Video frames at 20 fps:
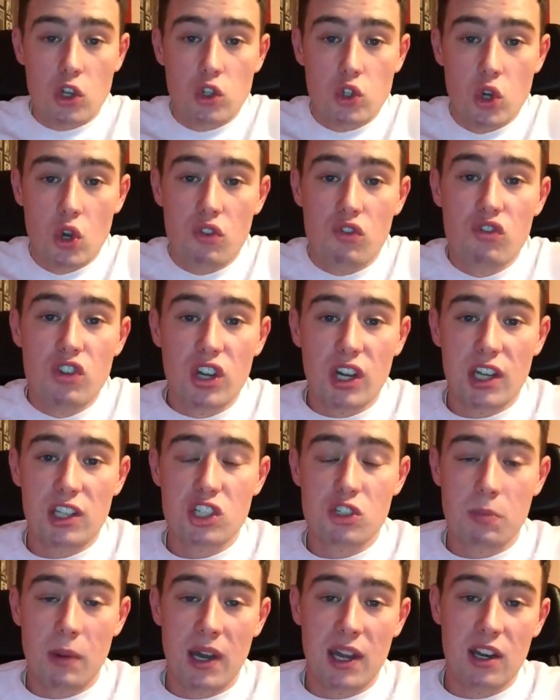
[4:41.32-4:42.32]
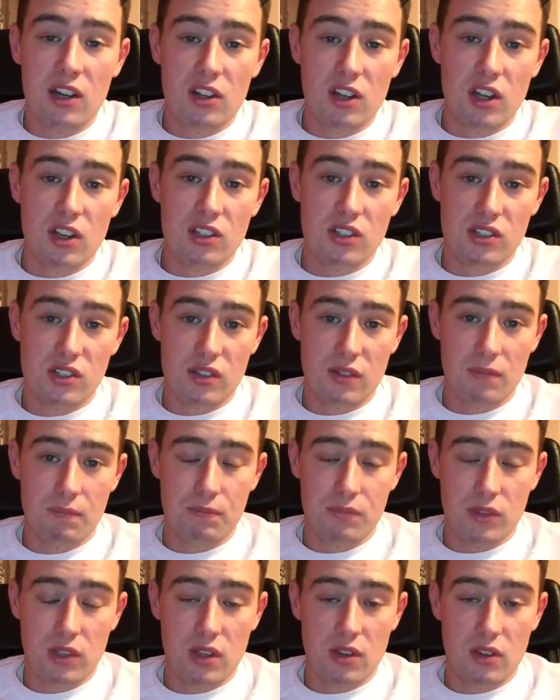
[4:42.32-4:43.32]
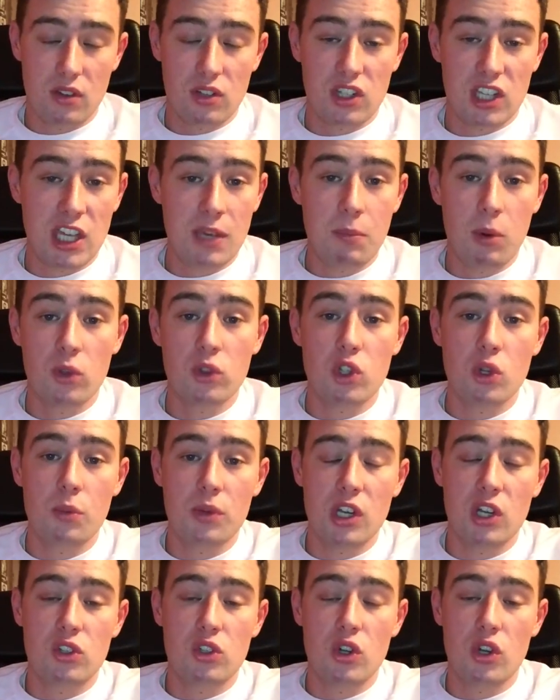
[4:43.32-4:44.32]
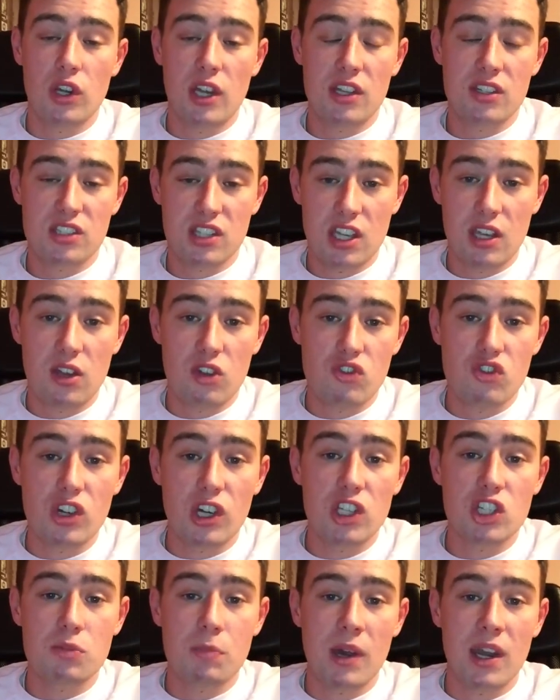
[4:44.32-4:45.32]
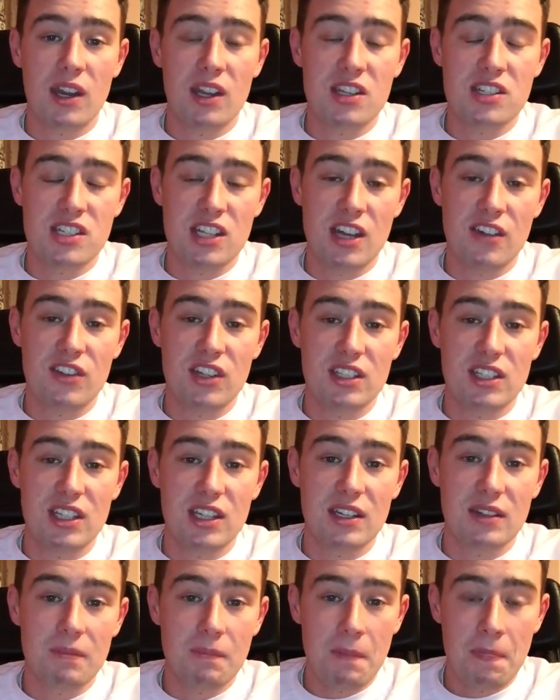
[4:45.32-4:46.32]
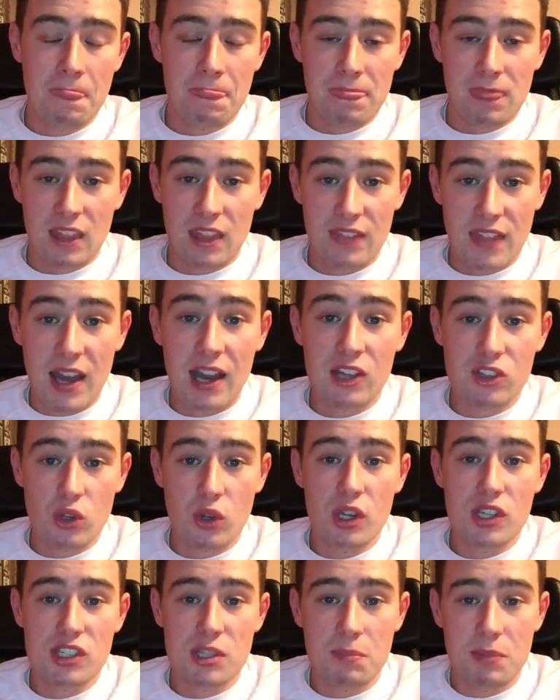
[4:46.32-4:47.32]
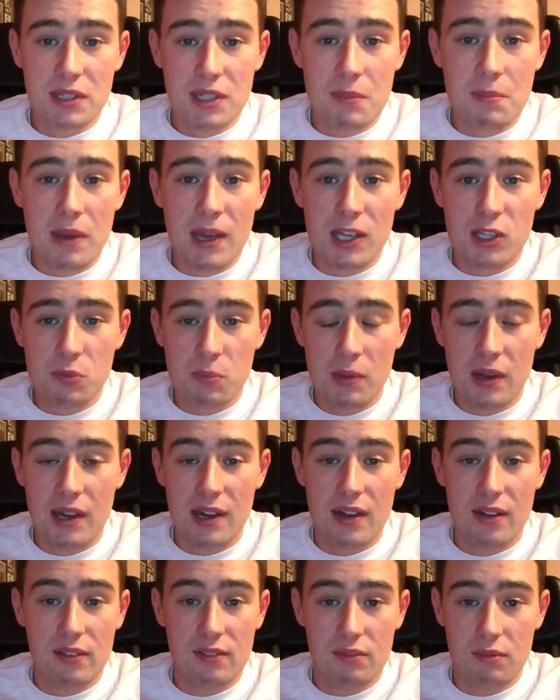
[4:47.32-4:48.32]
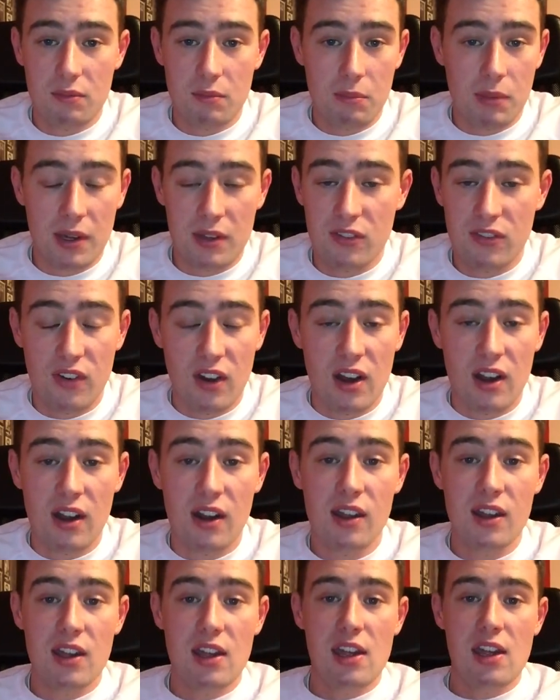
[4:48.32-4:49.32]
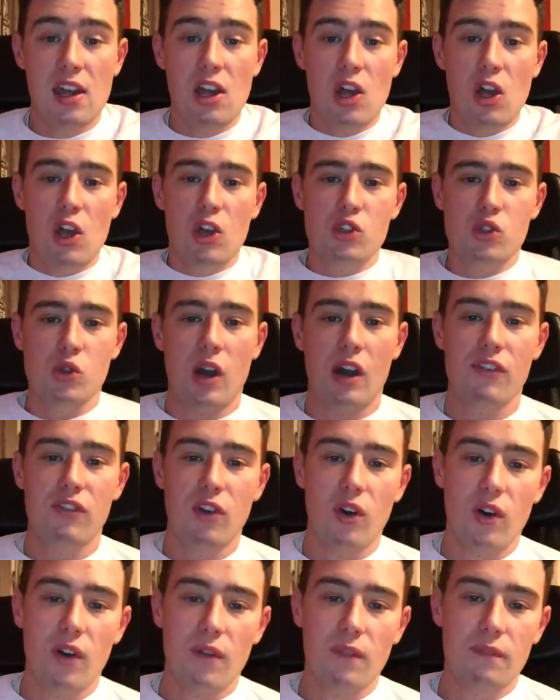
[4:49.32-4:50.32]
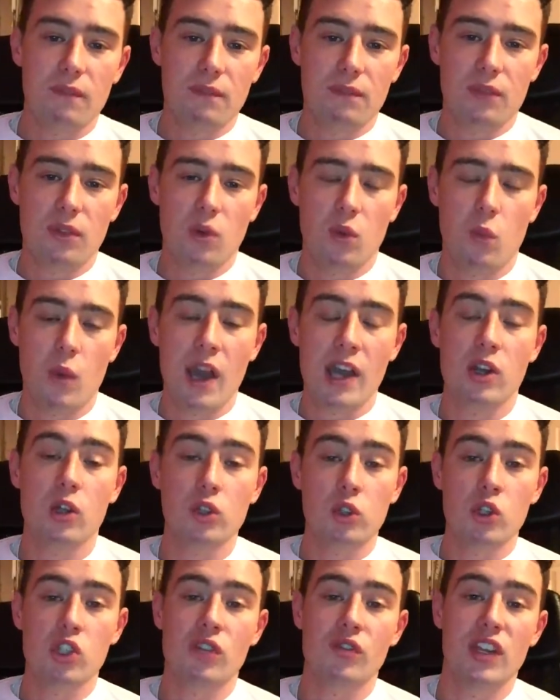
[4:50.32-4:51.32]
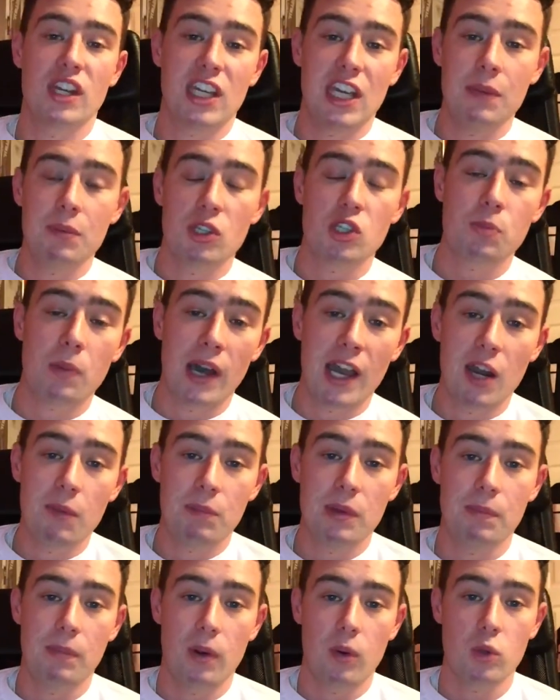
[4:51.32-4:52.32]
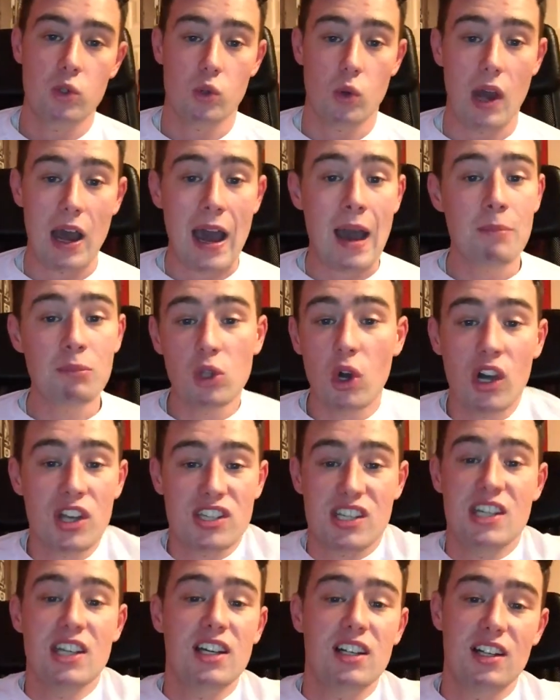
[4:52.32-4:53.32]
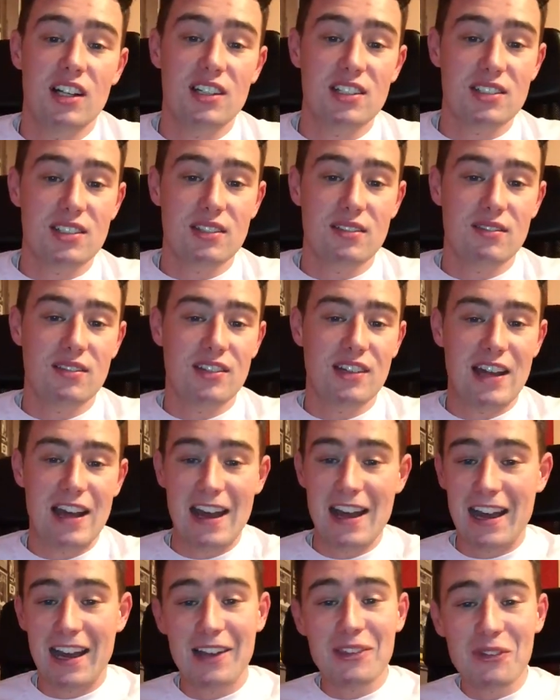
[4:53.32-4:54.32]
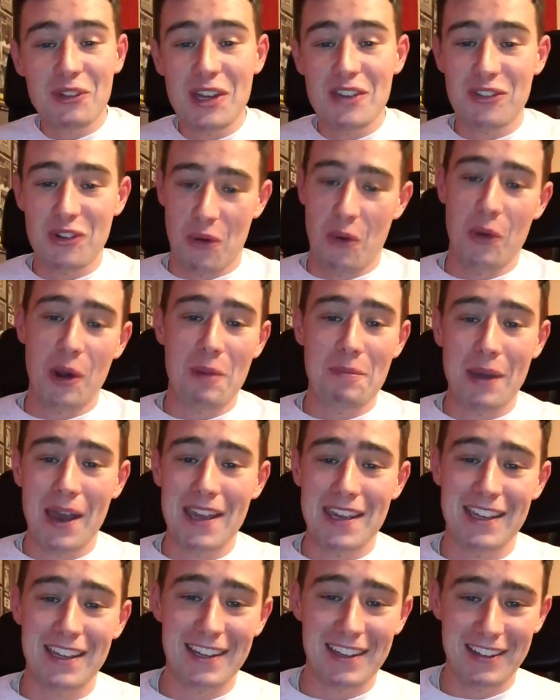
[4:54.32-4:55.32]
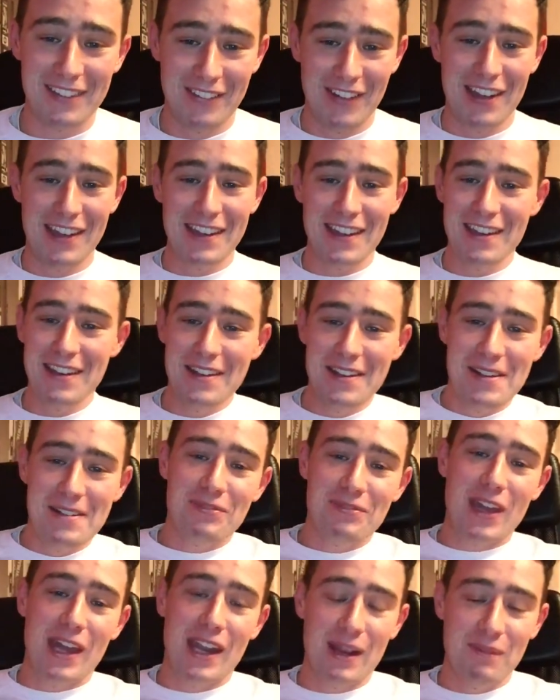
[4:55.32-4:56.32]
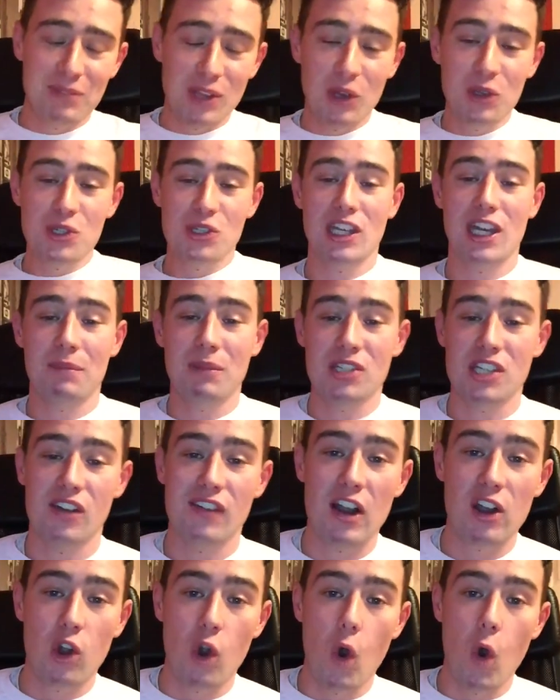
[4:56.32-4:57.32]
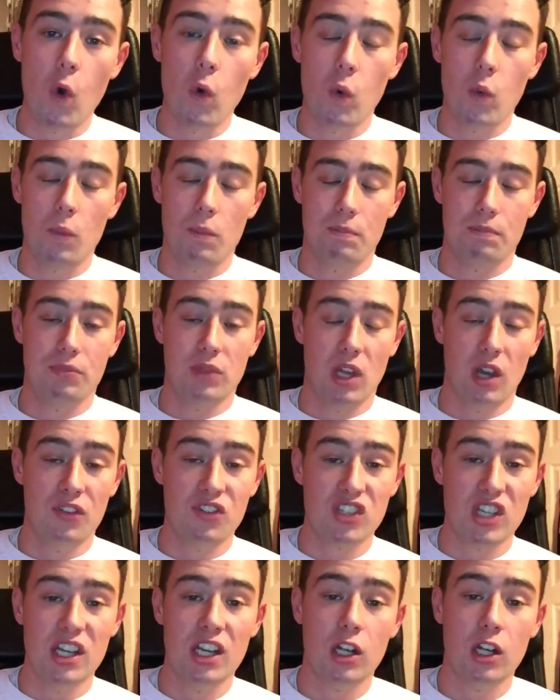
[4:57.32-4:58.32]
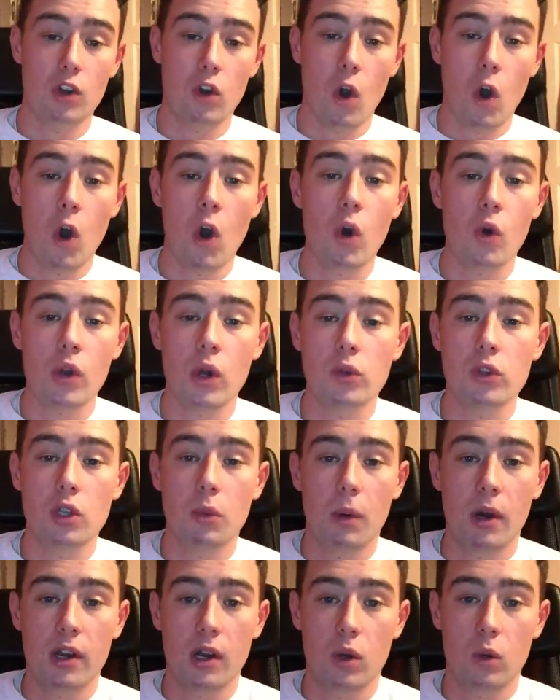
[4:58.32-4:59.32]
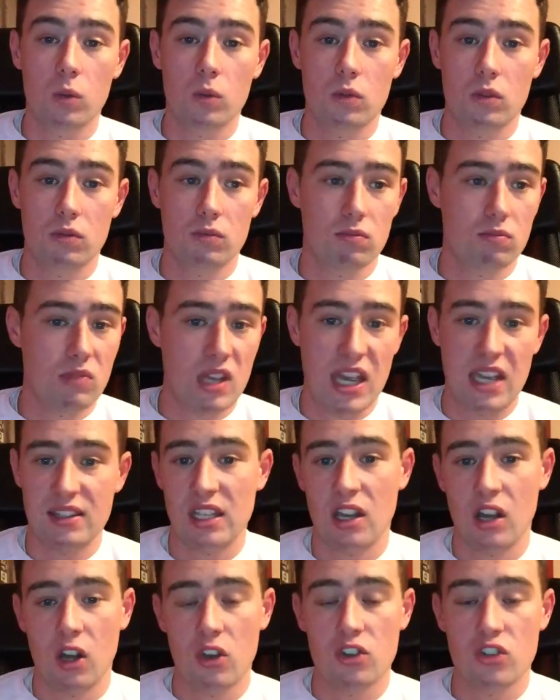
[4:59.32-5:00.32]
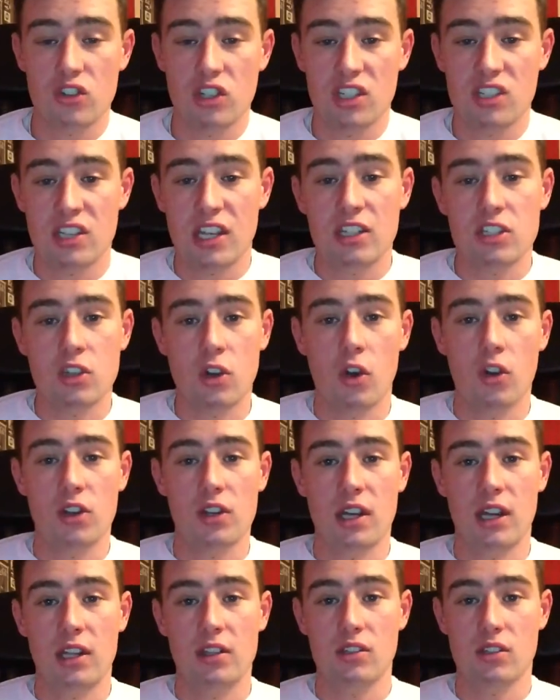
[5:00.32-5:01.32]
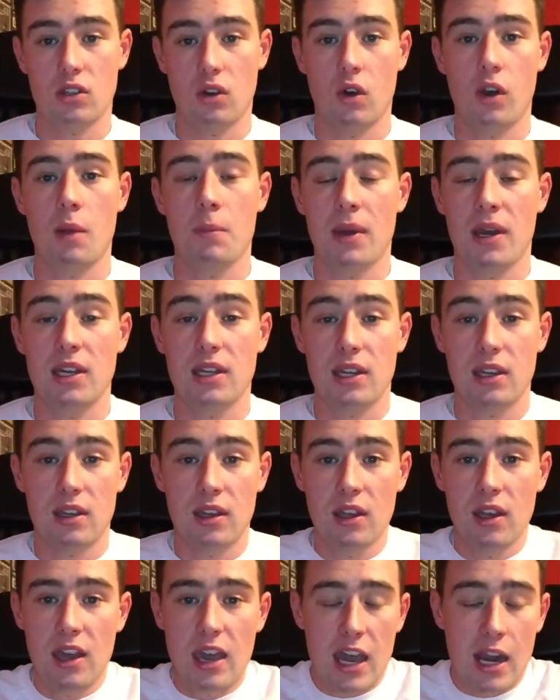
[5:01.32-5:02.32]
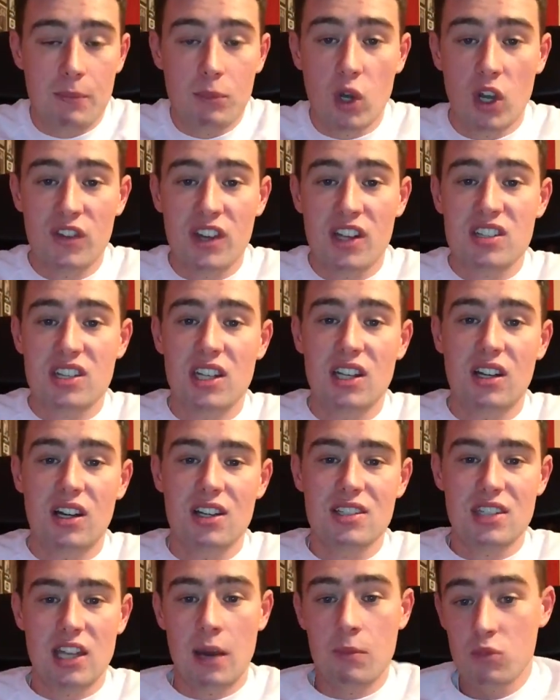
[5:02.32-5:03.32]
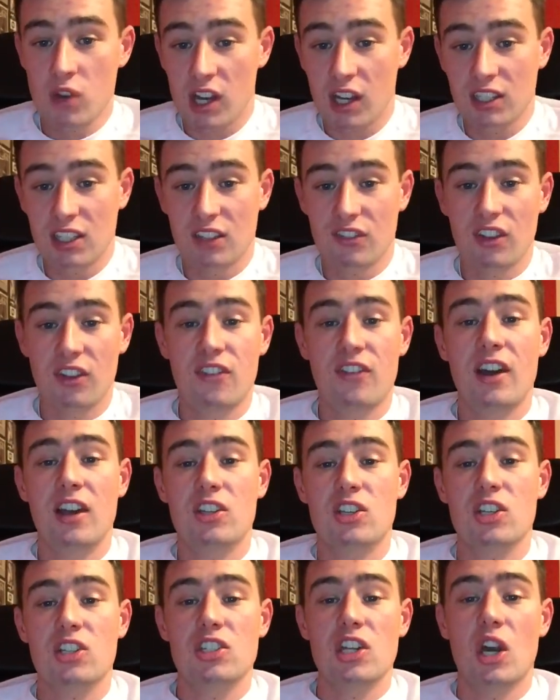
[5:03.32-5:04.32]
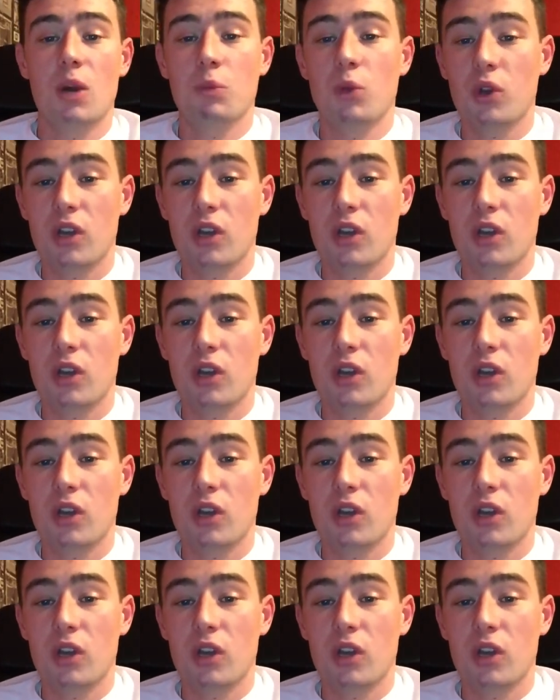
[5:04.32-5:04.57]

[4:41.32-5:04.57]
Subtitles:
you've really inspired us. Keep on doing what you're doing. It's really inspiring to see every day. And that has honestly been the best bit by far. So I thought, why not do something to keep inspiring people? So I'm not a cyclist. I don't even own a bike, right? And I'm now setting myself a goal of cycling all around the world 80 countries, 6 continents on a bike, and I'm not even a cyclist. I'm relatively fit just now, I'm